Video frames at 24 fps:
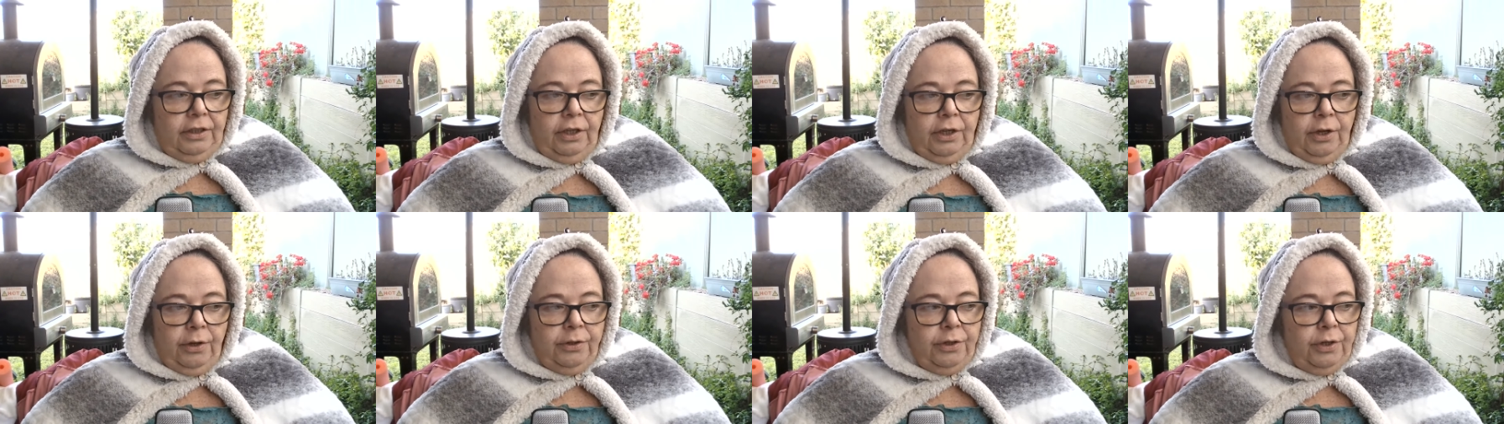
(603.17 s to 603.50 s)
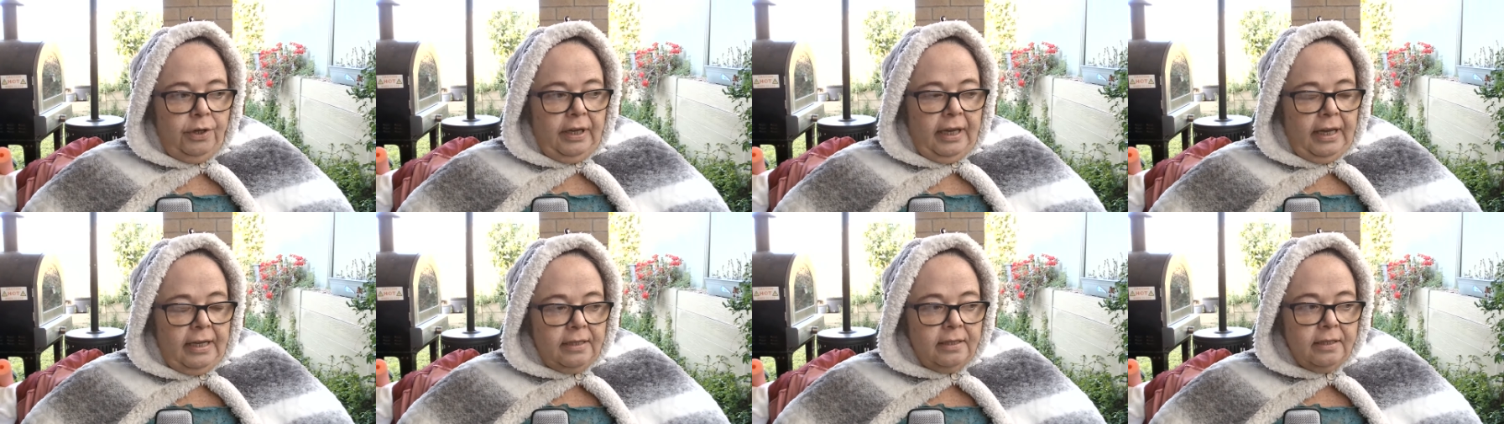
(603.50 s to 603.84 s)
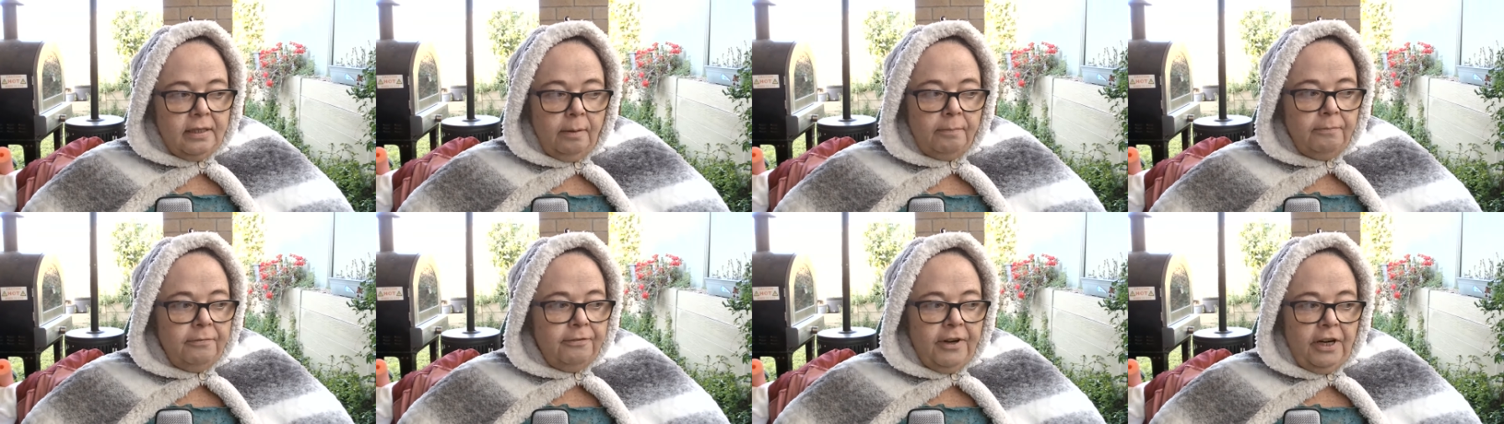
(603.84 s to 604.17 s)
you know, you get
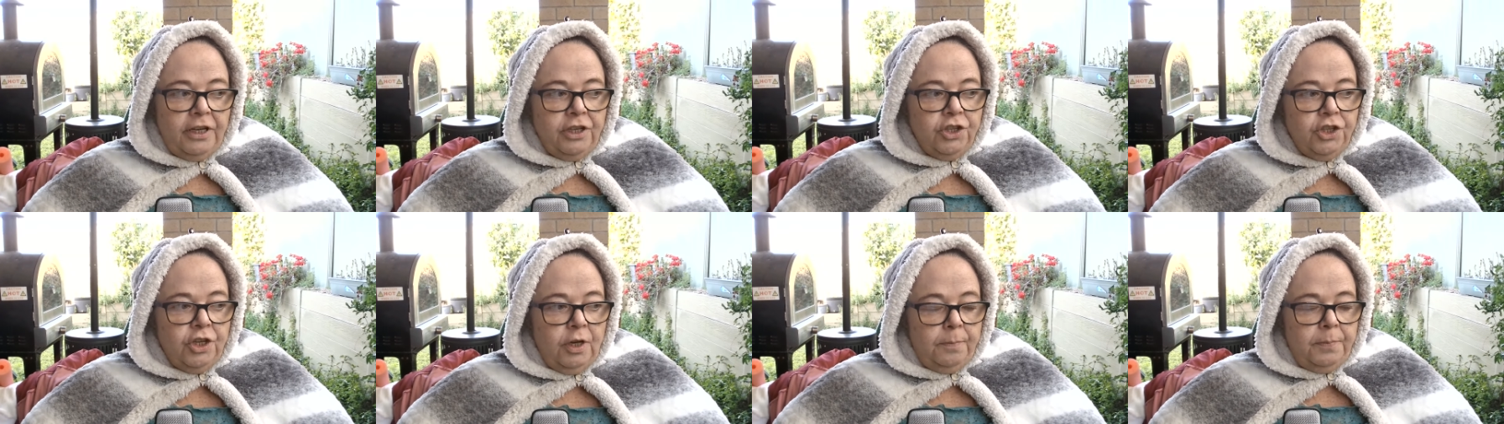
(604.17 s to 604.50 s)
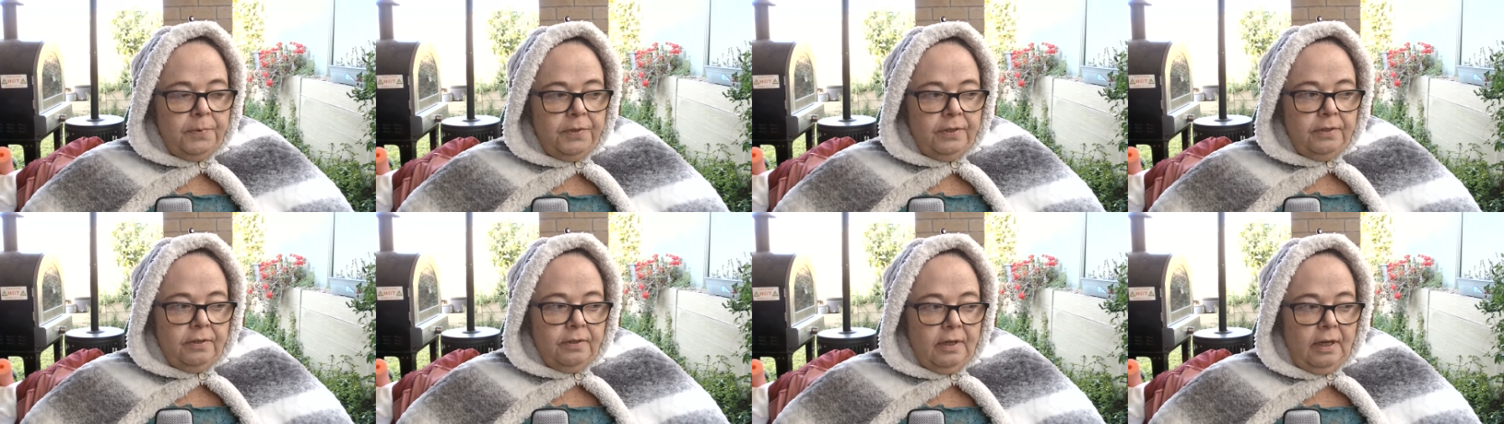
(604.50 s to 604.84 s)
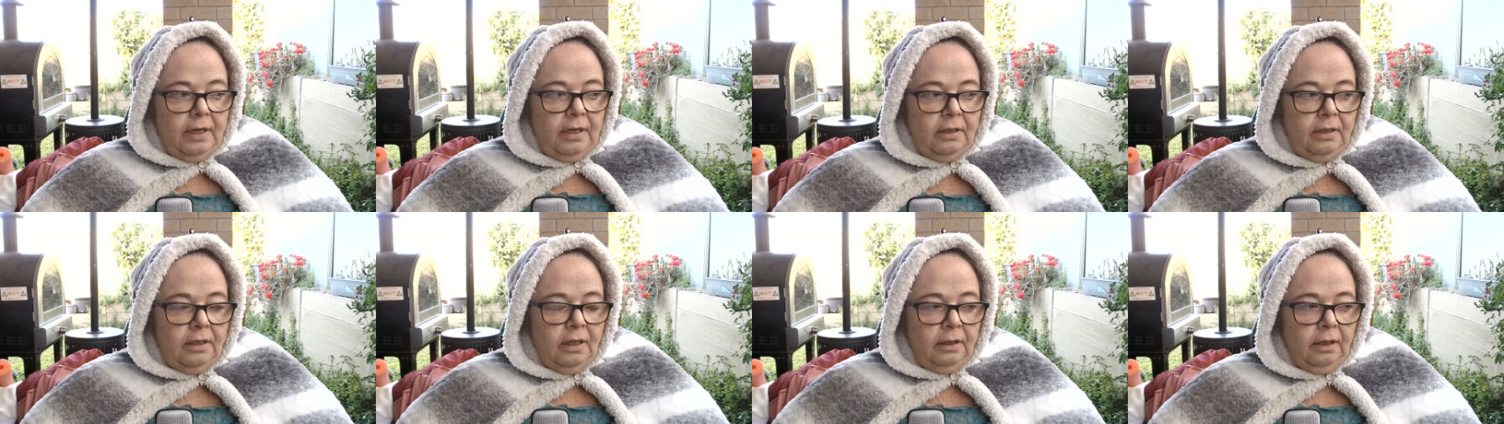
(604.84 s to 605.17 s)
some friendships
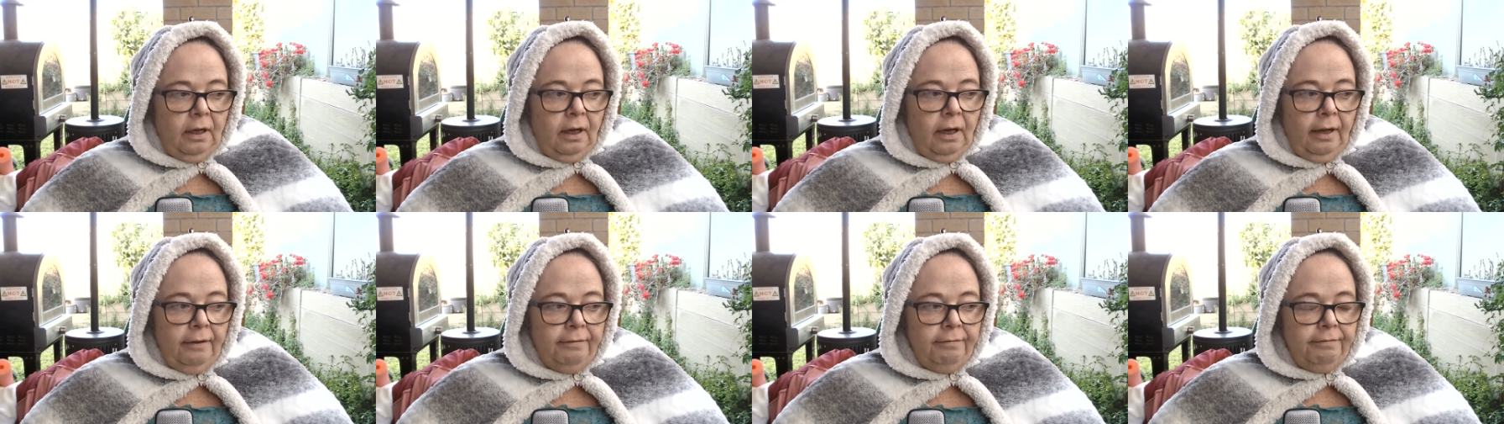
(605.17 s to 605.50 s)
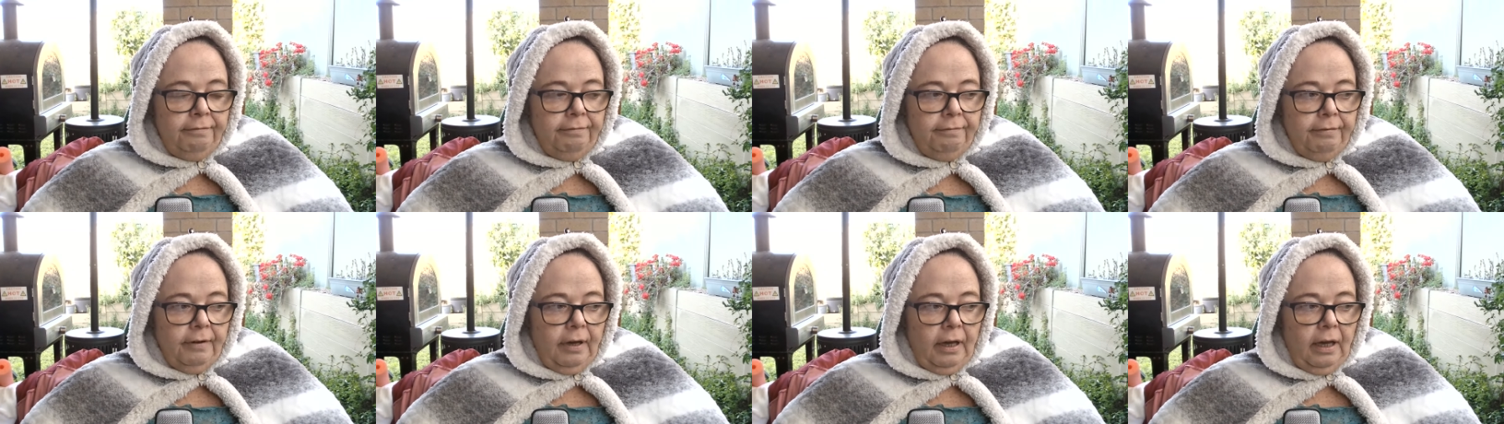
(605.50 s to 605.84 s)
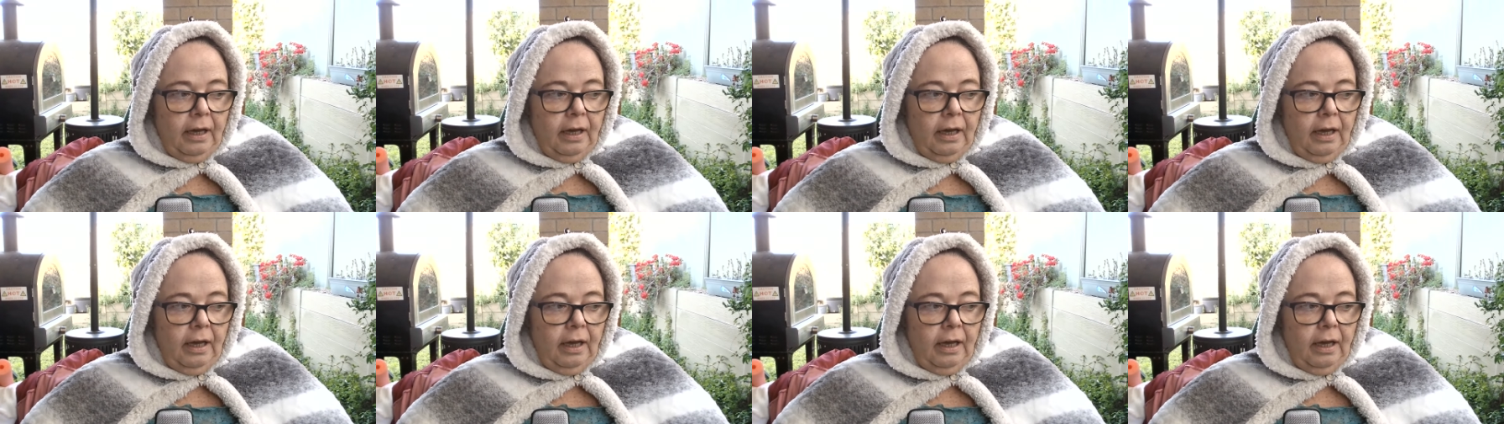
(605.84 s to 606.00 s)
in your life